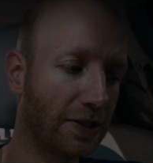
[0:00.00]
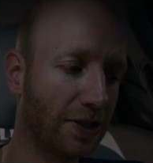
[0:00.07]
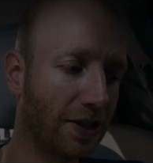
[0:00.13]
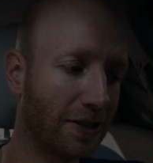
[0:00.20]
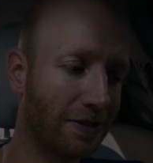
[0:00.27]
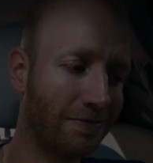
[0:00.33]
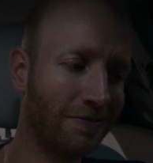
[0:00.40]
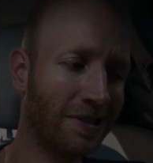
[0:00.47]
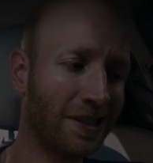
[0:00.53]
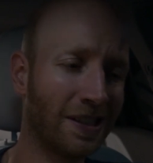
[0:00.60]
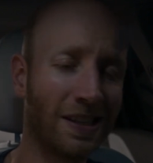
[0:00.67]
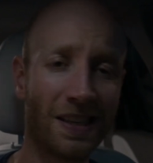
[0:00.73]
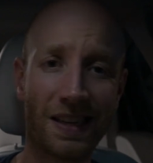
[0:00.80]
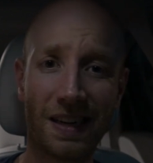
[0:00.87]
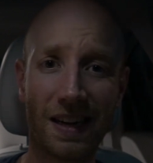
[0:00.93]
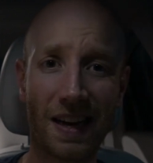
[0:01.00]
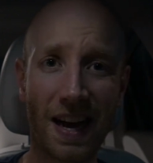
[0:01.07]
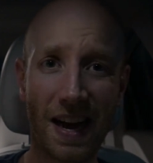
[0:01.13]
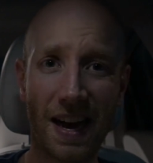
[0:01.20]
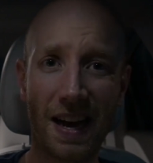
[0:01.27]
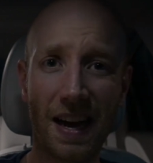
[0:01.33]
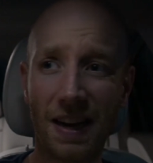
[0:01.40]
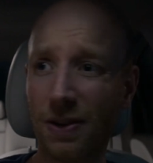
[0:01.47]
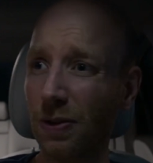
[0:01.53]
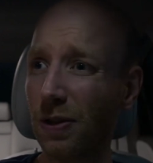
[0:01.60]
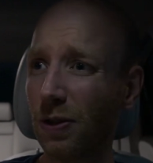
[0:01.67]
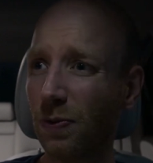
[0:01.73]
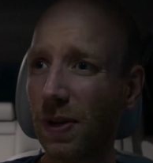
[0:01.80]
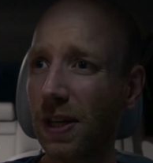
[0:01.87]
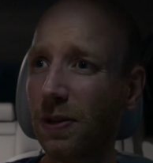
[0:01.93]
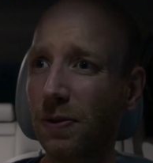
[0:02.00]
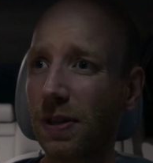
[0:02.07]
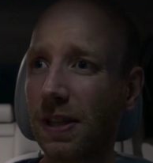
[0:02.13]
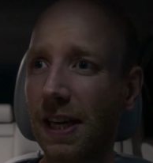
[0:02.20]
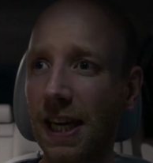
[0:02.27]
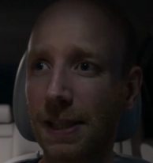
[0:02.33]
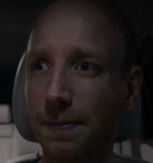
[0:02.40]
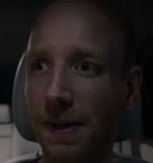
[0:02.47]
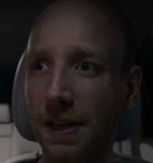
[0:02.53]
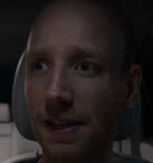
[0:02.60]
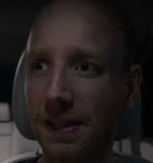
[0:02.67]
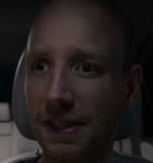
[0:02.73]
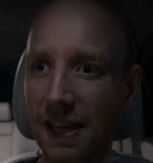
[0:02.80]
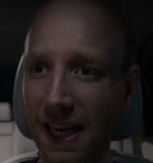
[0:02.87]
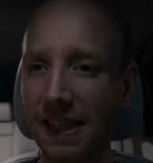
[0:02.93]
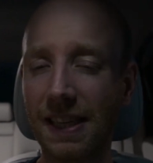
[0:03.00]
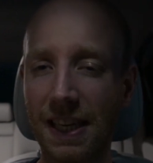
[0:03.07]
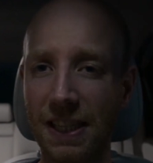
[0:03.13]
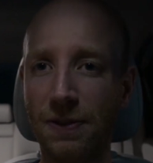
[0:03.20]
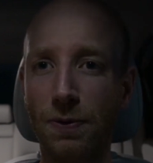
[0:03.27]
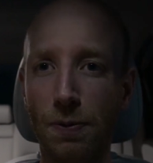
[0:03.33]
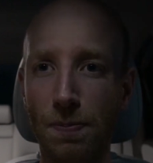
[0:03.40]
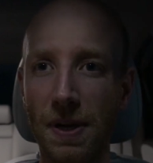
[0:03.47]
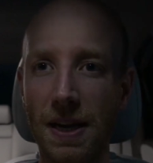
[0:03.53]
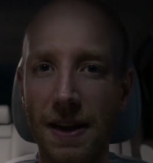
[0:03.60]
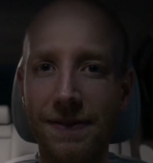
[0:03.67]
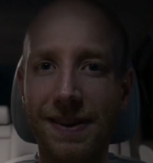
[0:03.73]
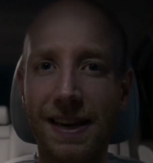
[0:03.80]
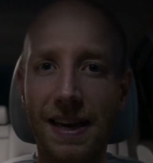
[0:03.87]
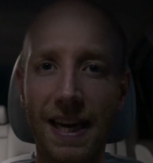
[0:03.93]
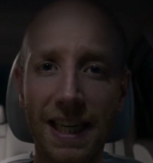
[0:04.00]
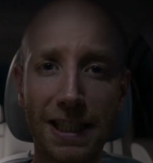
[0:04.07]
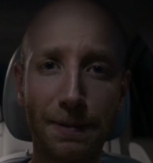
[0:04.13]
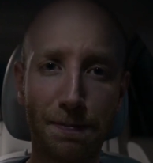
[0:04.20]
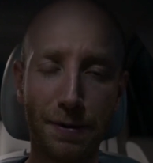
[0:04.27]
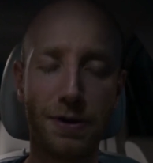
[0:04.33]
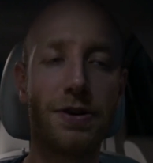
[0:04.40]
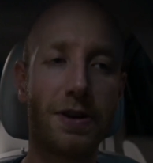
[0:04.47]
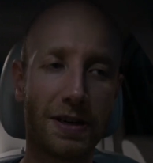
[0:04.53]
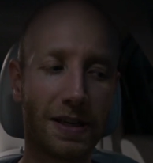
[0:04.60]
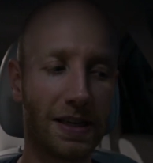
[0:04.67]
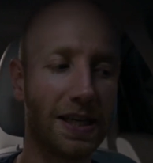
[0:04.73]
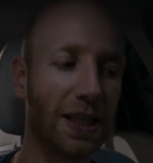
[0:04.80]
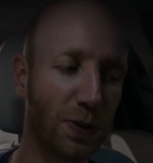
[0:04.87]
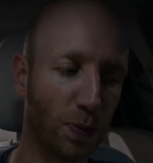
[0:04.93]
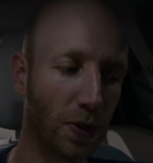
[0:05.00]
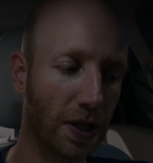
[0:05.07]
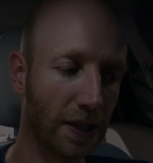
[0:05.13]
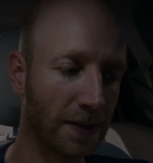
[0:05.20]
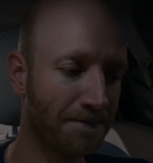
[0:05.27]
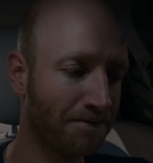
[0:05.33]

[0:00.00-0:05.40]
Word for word: So I couldn't redo the test because that test would be even less pure than this one.